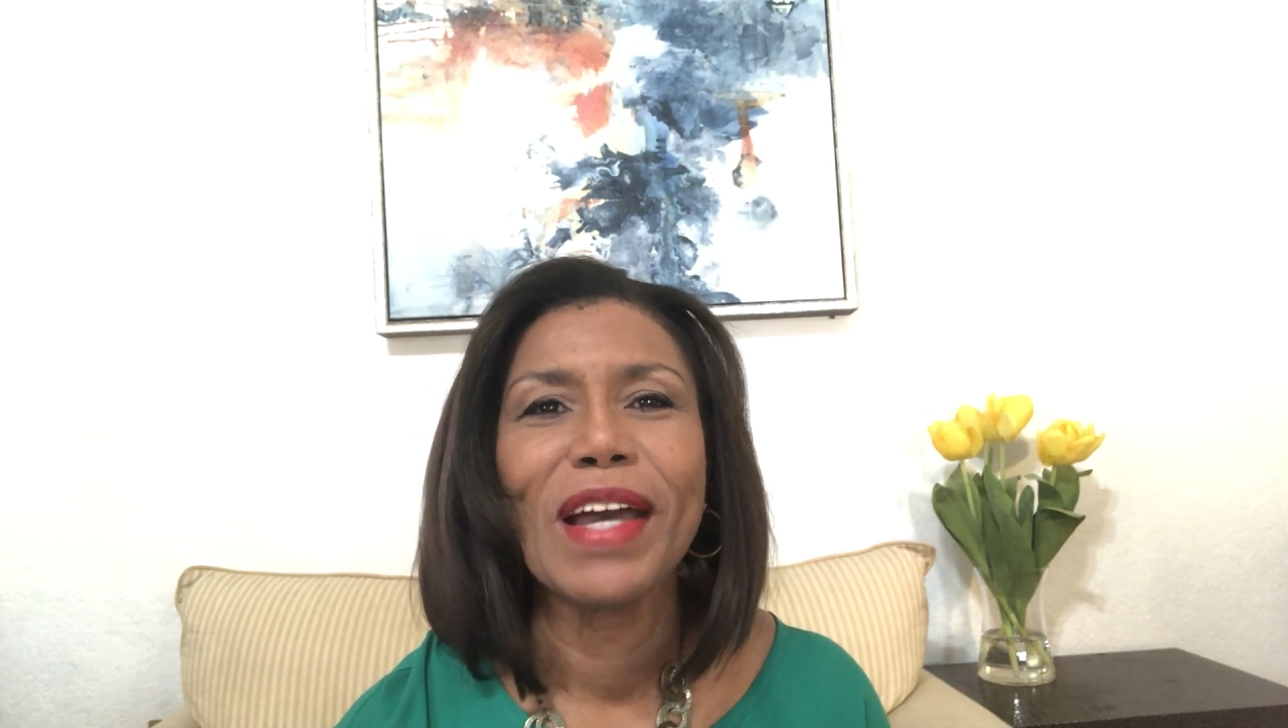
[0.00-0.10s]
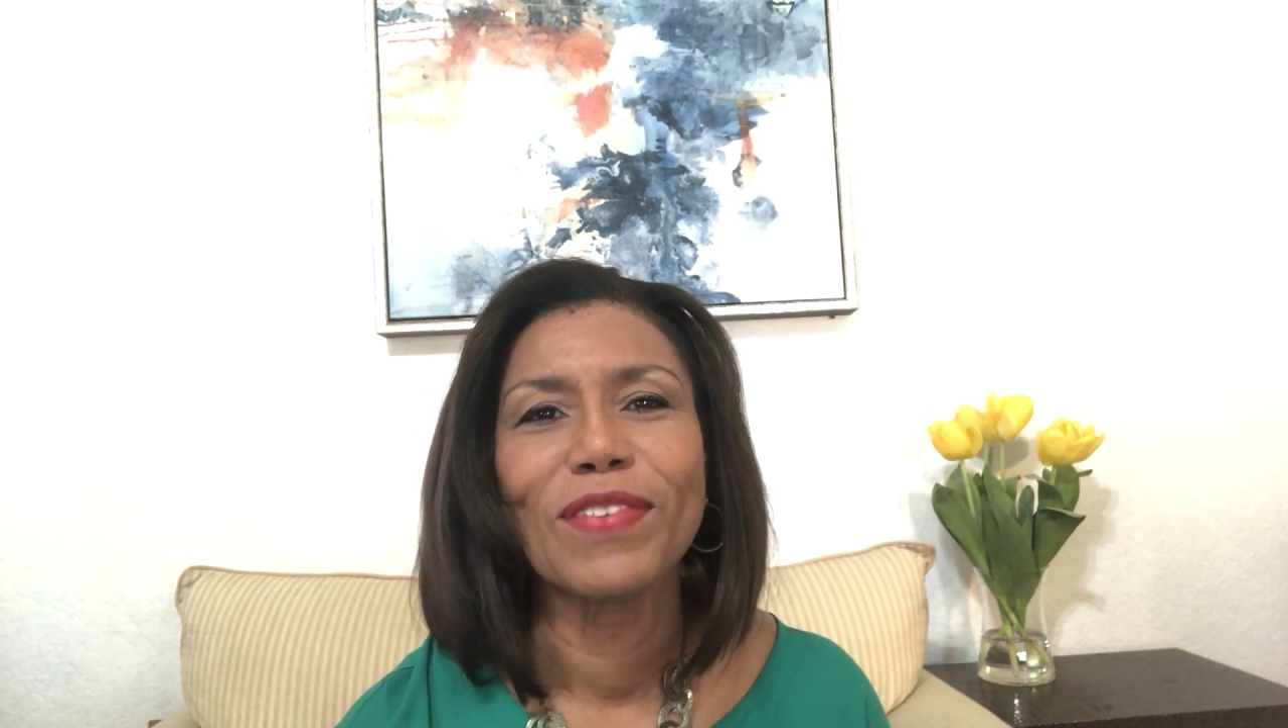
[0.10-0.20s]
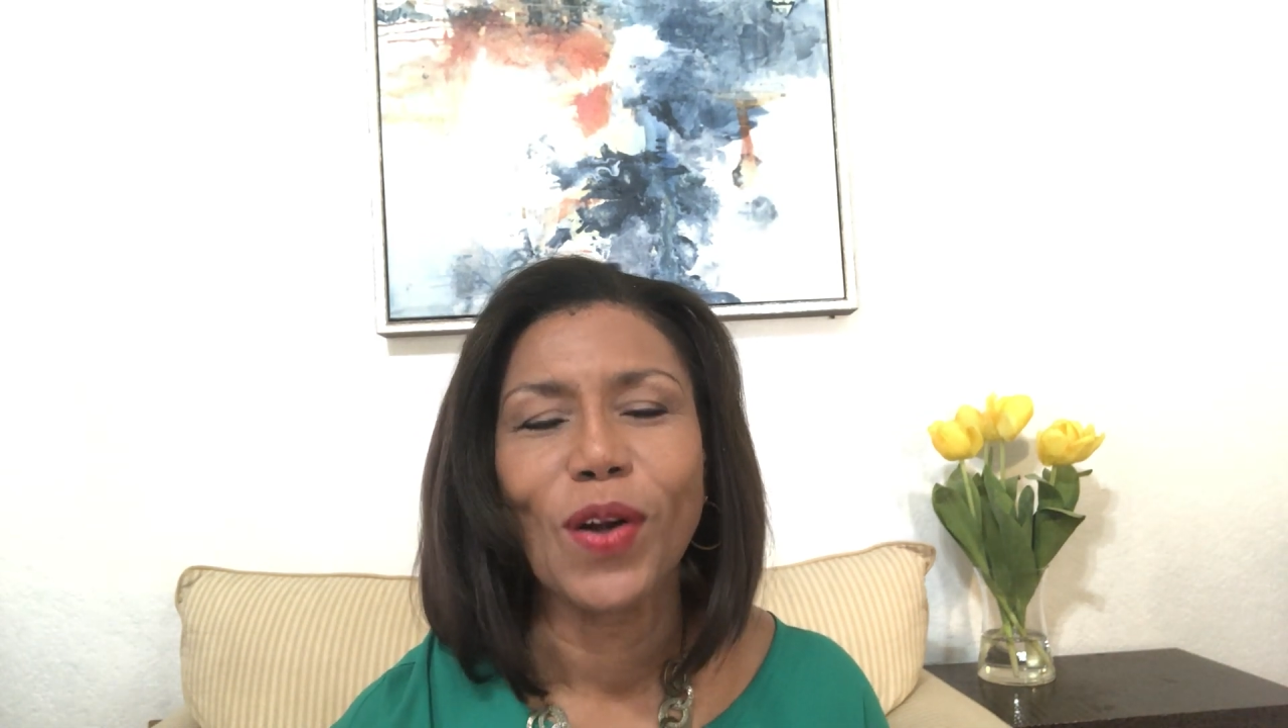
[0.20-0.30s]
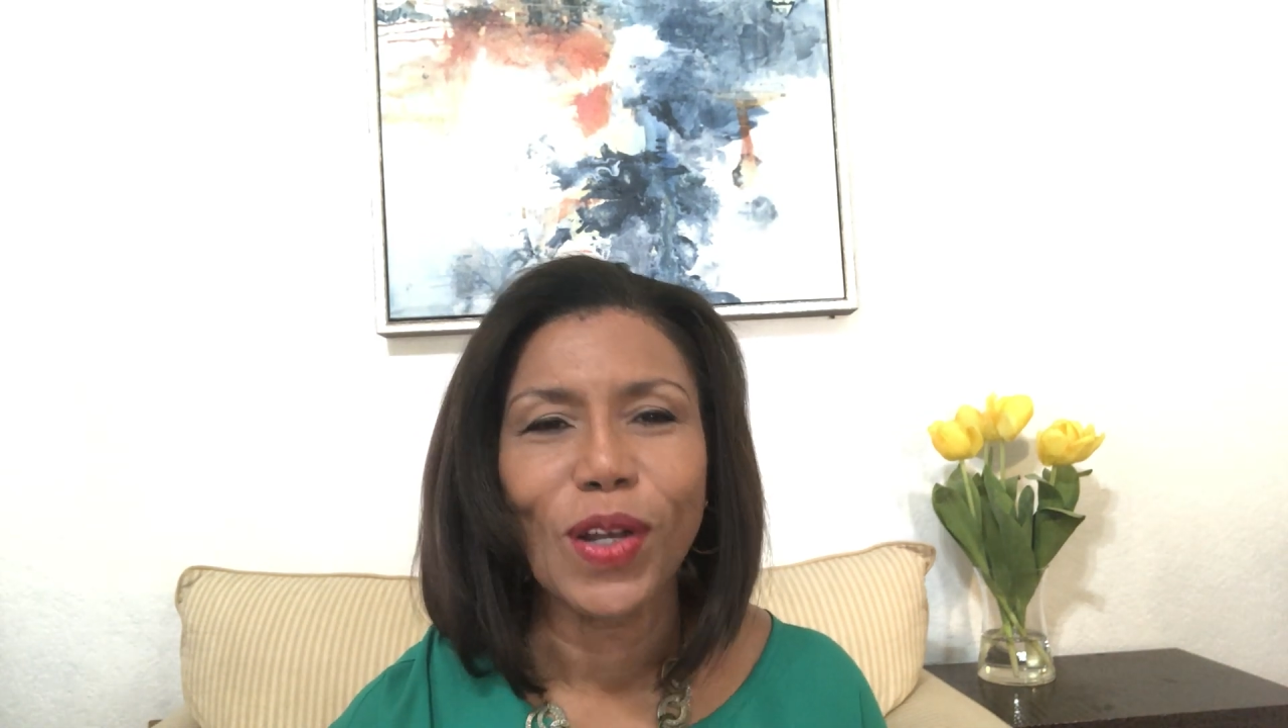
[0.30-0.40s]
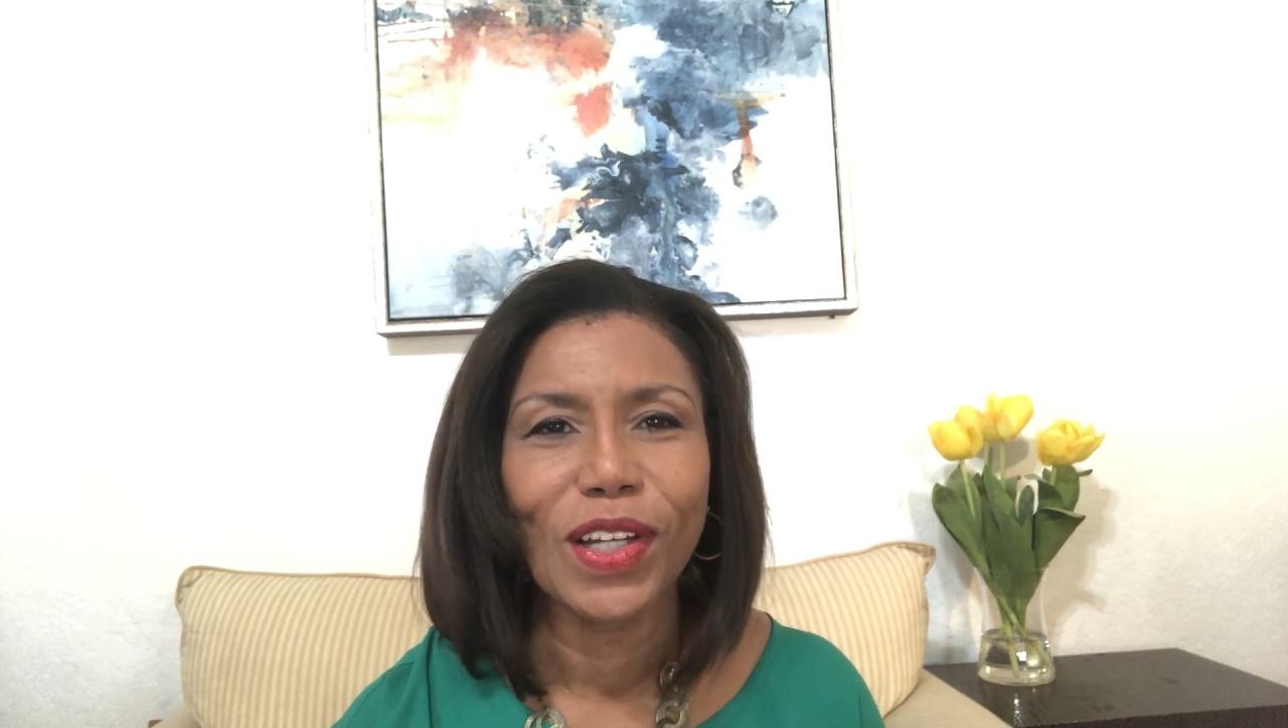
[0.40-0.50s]

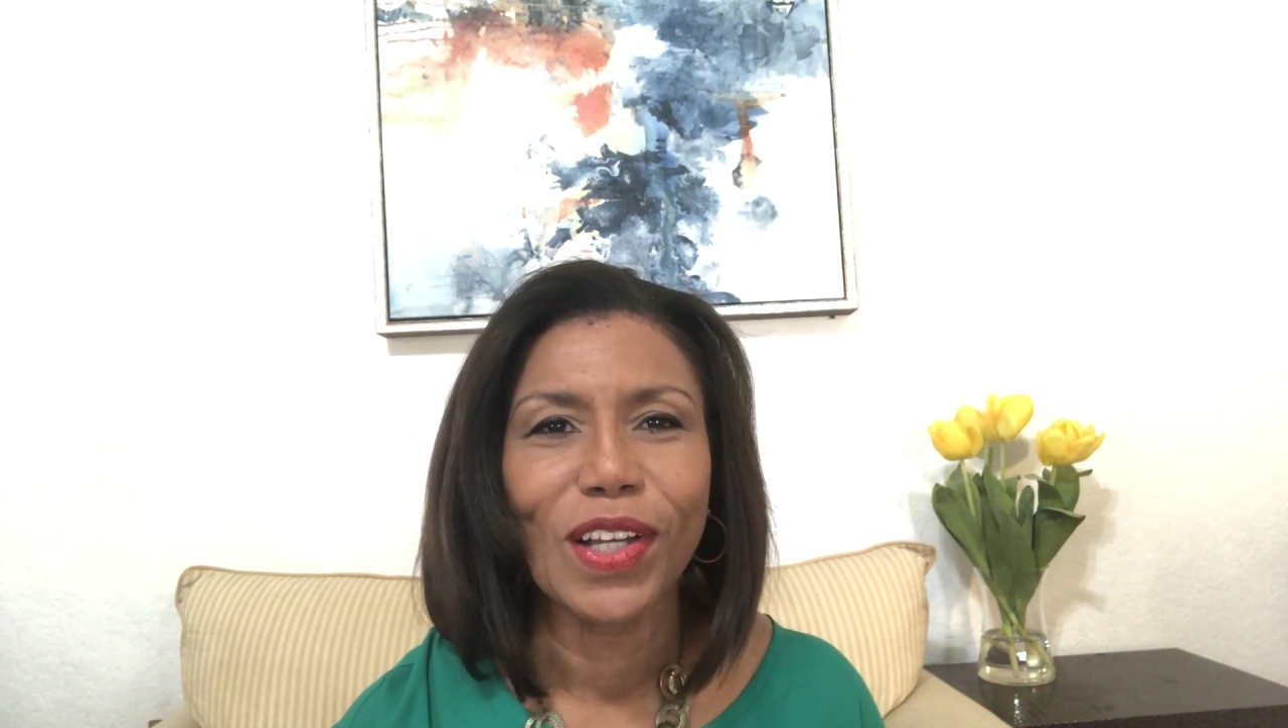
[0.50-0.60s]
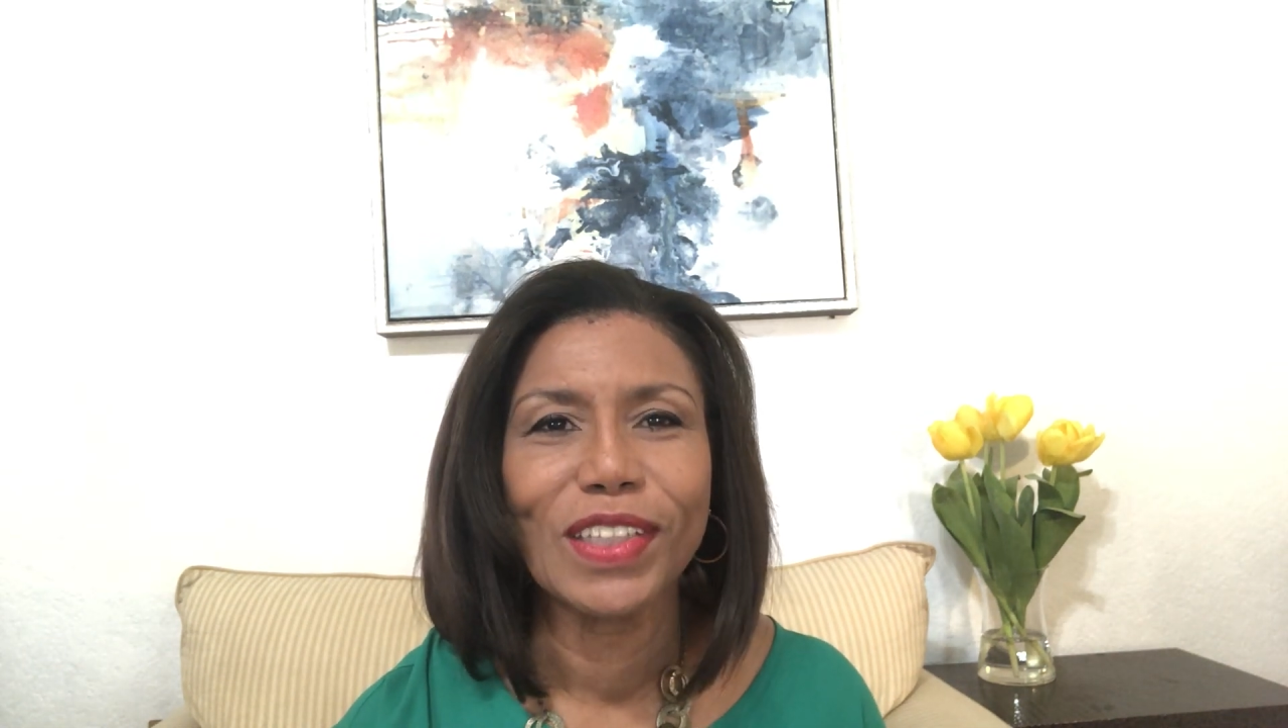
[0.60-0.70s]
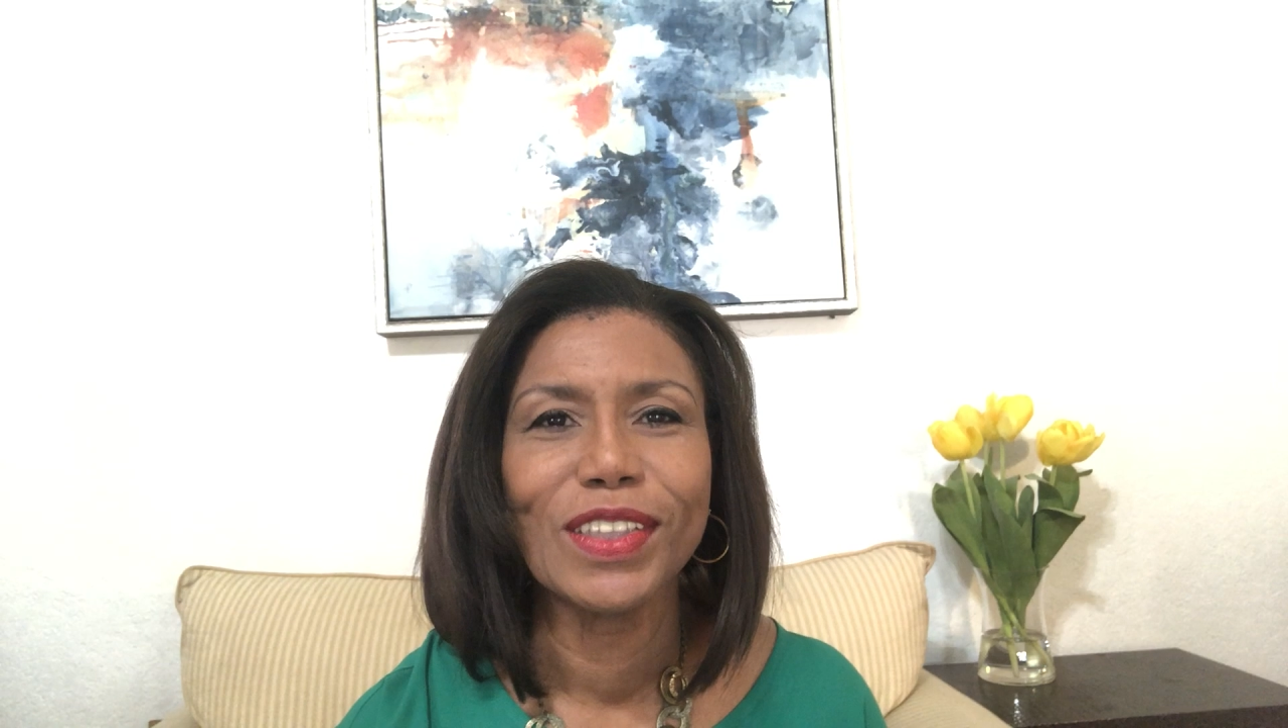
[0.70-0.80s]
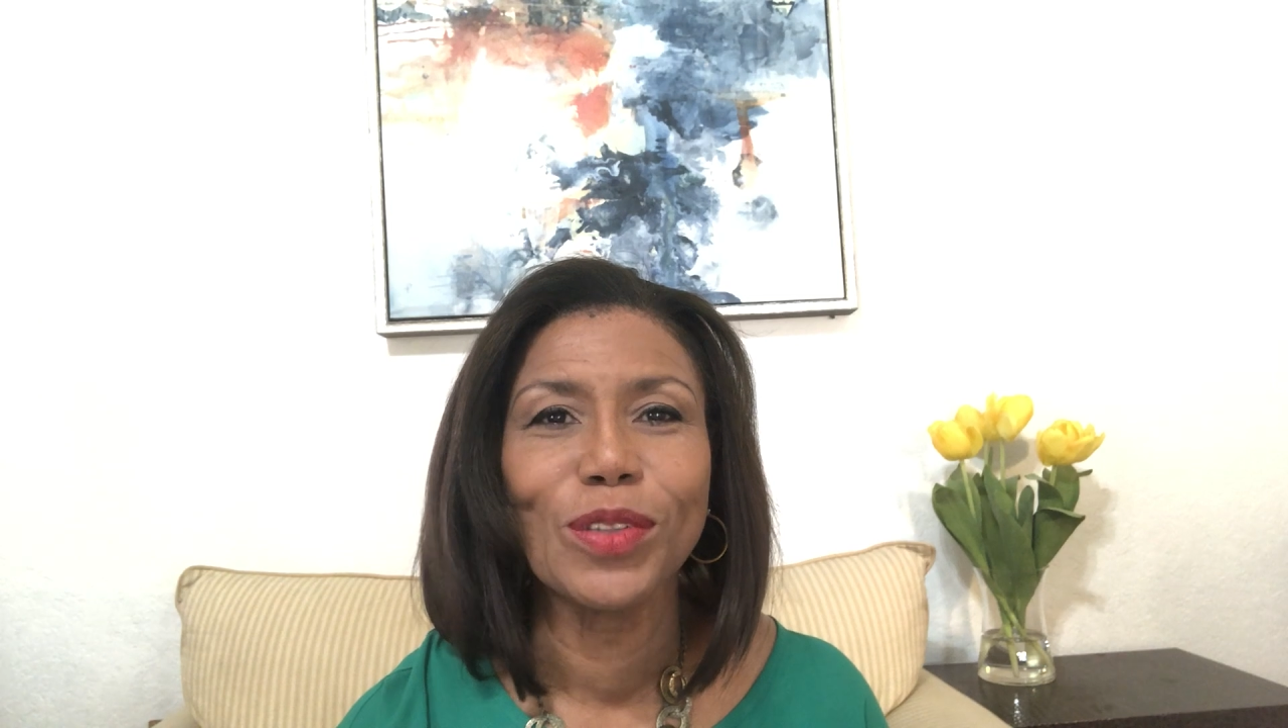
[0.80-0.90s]
have gone on